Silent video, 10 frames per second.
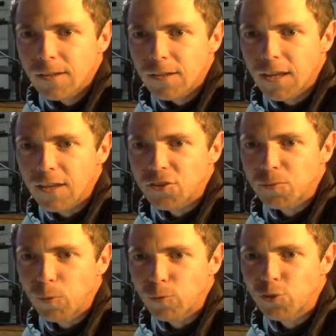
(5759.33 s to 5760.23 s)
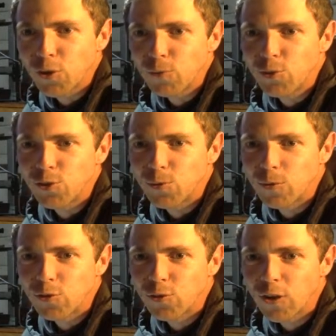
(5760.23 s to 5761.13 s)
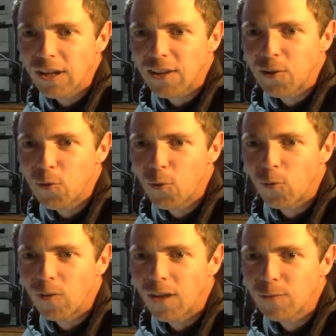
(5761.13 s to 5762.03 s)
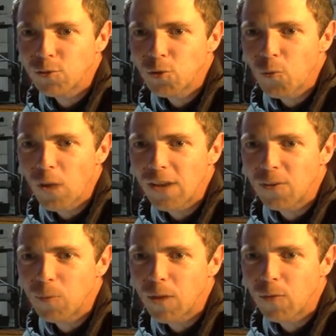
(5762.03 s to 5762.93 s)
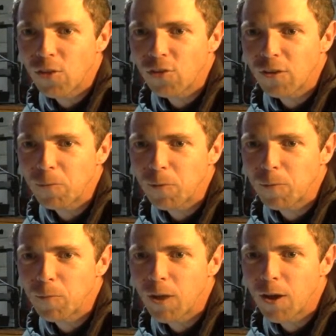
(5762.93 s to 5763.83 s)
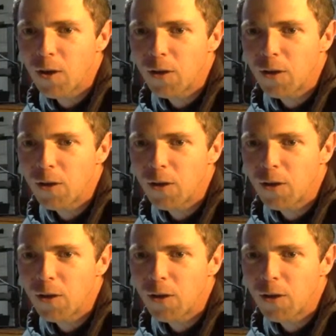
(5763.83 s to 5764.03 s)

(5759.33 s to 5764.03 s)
Yeah, Small Soldiers was really cool. I'm still waiting to be able to 3D print my own